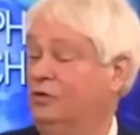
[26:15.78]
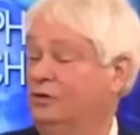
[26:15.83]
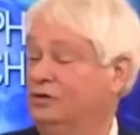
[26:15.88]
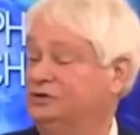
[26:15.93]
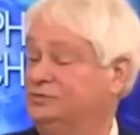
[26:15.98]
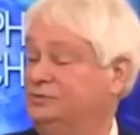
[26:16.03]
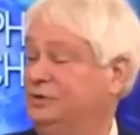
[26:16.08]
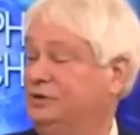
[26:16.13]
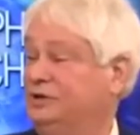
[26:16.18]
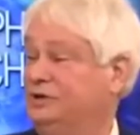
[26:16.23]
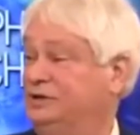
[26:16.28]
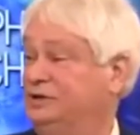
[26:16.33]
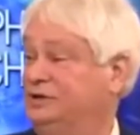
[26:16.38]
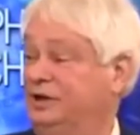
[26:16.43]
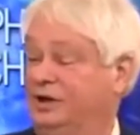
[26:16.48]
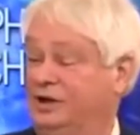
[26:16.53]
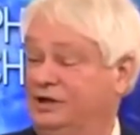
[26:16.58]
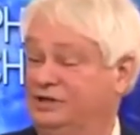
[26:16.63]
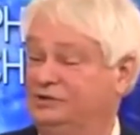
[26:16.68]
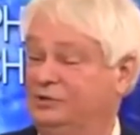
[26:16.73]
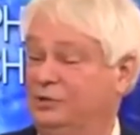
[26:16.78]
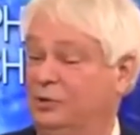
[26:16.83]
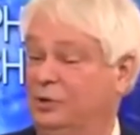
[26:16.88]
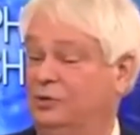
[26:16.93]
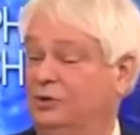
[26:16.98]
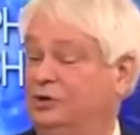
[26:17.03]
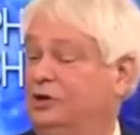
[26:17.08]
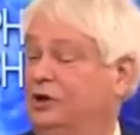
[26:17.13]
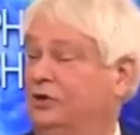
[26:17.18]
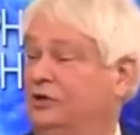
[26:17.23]
Well, of course. Yeah,
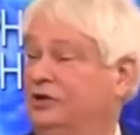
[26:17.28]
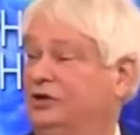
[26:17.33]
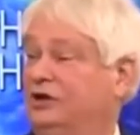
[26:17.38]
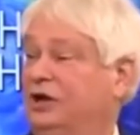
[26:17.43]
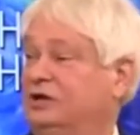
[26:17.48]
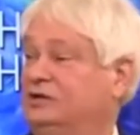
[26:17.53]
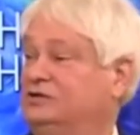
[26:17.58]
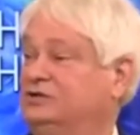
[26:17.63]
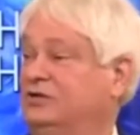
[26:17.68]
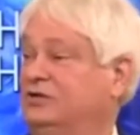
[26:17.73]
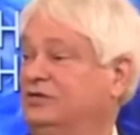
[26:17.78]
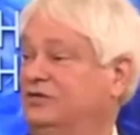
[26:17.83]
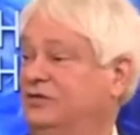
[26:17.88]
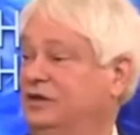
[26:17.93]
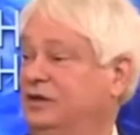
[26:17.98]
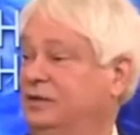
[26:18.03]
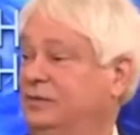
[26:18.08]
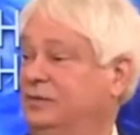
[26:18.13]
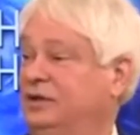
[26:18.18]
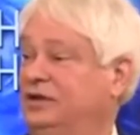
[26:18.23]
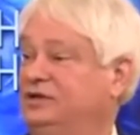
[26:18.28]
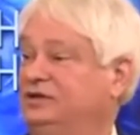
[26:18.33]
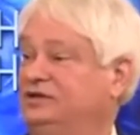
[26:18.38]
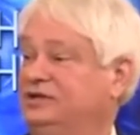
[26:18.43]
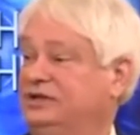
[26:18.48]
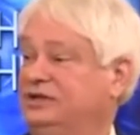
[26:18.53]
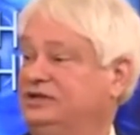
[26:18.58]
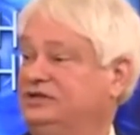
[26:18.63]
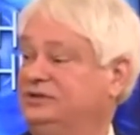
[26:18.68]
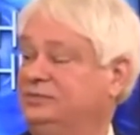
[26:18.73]
that's what we call the doctrine of
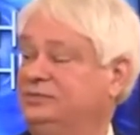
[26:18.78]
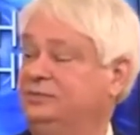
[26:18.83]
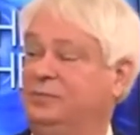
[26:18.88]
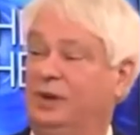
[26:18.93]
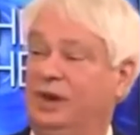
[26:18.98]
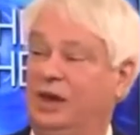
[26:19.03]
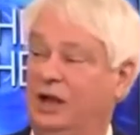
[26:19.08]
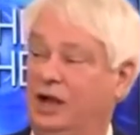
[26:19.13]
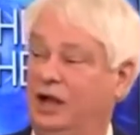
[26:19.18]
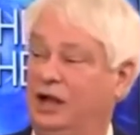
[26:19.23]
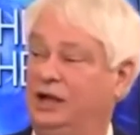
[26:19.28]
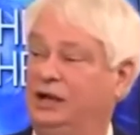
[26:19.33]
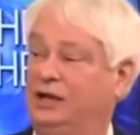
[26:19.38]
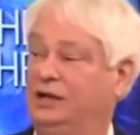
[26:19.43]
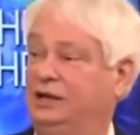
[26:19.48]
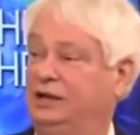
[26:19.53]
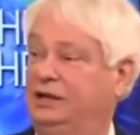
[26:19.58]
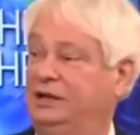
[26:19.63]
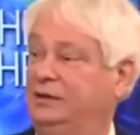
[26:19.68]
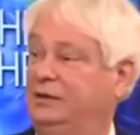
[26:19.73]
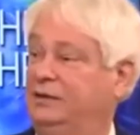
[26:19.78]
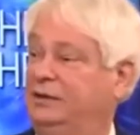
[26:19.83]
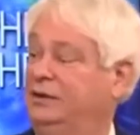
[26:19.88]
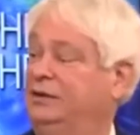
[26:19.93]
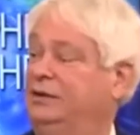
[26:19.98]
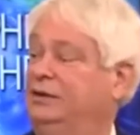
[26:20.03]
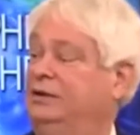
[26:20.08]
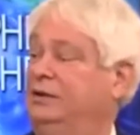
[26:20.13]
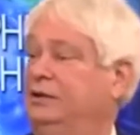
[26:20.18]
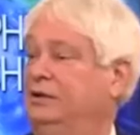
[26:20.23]
imminence. It's implied
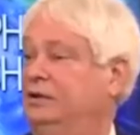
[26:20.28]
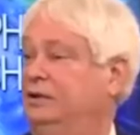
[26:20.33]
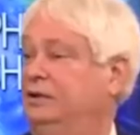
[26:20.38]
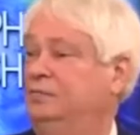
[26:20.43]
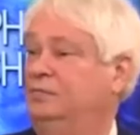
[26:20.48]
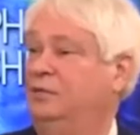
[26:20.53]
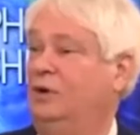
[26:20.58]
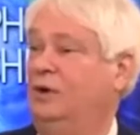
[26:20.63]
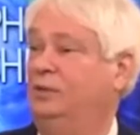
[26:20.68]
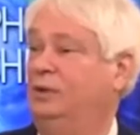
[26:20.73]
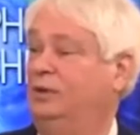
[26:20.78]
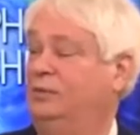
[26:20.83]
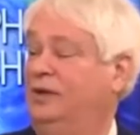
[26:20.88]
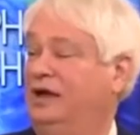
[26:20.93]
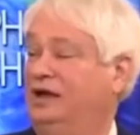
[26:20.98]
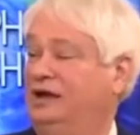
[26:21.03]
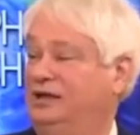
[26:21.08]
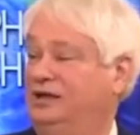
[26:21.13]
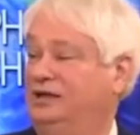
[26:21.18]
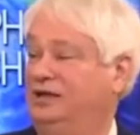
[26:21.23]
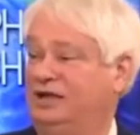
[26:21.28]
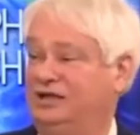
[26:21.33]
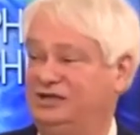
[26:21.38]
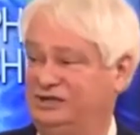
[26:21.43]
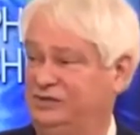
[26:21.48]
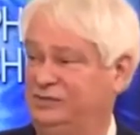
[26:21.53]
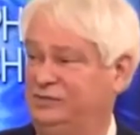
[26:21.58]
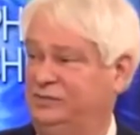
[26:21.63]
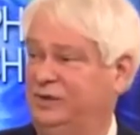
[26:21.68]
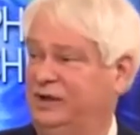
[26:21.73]
in probably about a
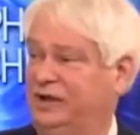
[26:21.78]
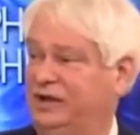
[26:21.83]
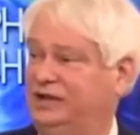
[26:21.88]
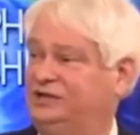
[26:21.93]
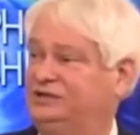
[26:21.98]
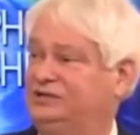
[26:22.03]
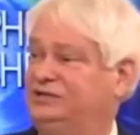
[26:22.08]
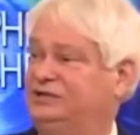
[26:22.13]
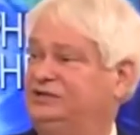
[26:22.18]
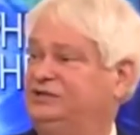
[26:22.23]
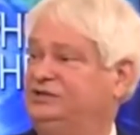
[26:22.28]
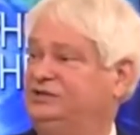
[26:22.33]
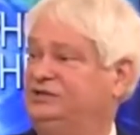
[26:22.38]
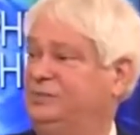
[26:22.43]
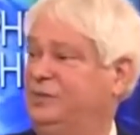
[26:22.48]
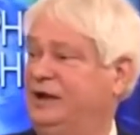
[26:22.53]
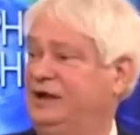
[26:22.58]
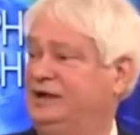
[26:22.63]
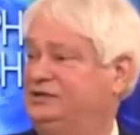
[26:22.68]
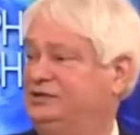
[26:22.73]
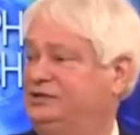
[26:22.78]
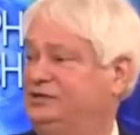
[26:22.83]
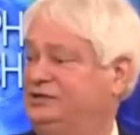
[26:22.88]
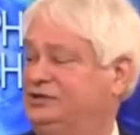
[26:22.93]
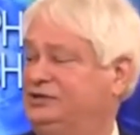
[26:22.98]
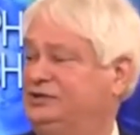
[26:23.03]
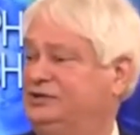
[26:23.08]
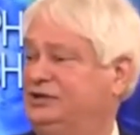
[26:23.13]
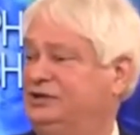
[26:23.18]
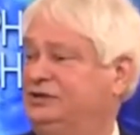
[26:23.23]
dozen passages
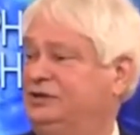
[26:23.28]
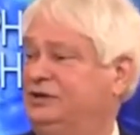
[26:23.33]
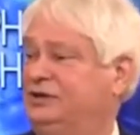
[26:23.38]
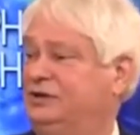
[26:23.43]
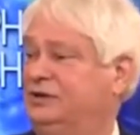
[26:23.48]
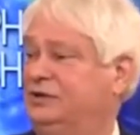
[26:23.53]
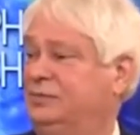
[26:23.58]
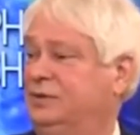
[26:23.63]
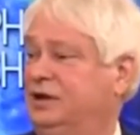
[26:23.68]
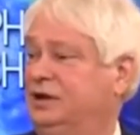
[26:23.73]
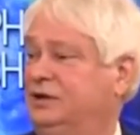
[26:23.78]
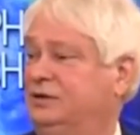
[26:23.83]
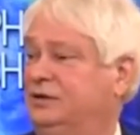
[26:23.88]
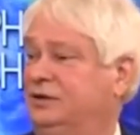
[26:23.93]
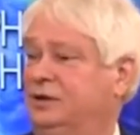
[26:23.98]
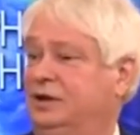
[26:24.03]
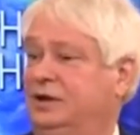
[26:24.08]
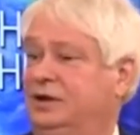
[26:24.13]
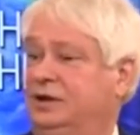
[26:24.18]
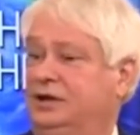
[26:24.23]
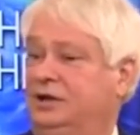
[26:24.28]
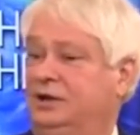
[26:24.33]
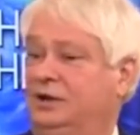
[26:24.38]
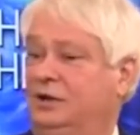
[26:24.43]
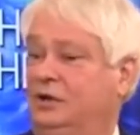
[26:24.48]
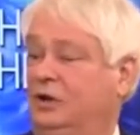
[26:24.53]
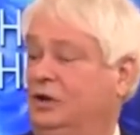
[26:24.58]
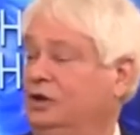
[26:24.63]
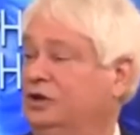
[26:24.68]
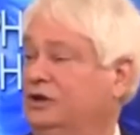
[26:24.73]
that talk about,
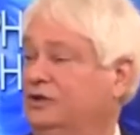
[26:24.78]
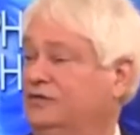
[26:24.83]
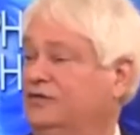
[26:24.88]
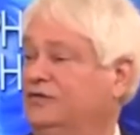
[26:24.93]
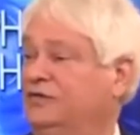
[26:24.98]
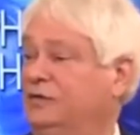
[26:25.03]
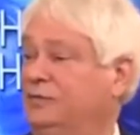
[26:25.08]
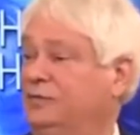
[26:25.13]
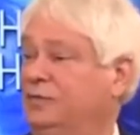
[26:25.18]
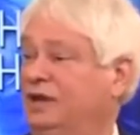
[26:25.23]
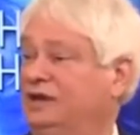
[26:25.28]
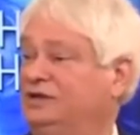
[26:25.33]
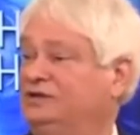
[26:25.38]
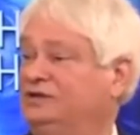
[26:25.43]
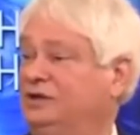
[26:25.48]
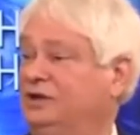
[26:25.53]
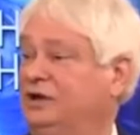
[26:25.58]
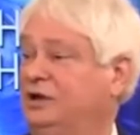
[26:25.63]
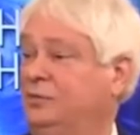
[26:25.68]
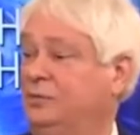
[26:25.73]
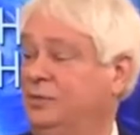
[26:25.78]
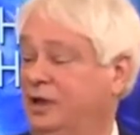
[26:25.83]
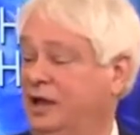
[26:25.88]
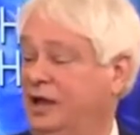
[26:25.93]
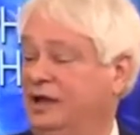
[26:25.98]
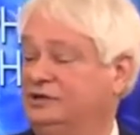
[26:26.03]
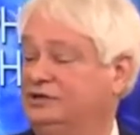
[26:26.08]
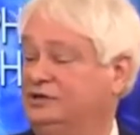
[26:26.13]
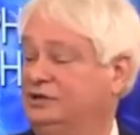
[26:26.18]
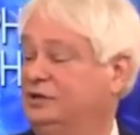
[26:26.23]
you know, looking for the blessed
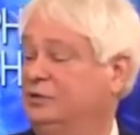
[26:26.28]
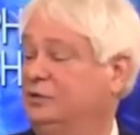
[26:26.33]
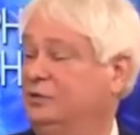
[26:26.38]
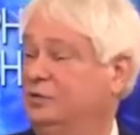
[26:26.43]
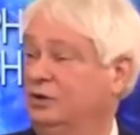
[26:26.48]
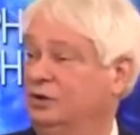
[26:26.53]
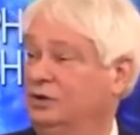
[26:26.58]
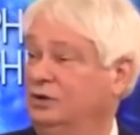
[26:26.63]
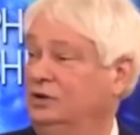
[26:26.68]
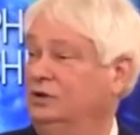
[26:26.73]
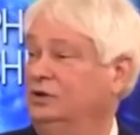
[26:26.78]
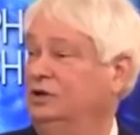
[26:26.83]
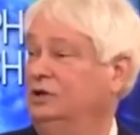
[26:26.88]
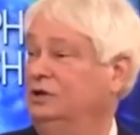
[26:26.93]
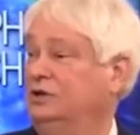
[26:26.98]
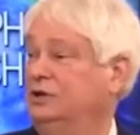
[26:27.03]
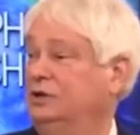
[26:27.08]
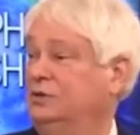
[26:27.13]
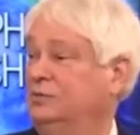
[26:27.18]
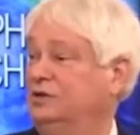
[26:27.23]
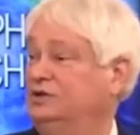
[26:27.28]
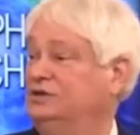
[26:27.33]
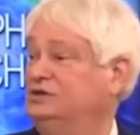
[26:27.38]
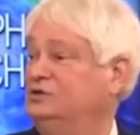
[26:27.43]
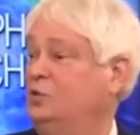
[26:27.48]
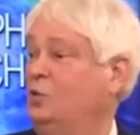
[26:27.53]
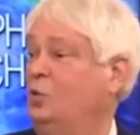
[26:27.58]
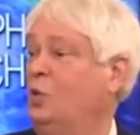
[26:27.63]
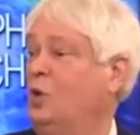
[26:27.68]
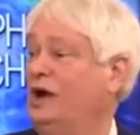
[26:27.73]
hope. Actually, the word looking there
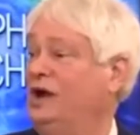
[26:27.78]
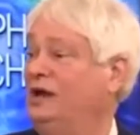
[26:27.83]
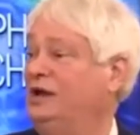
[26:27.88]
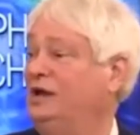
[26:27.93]
means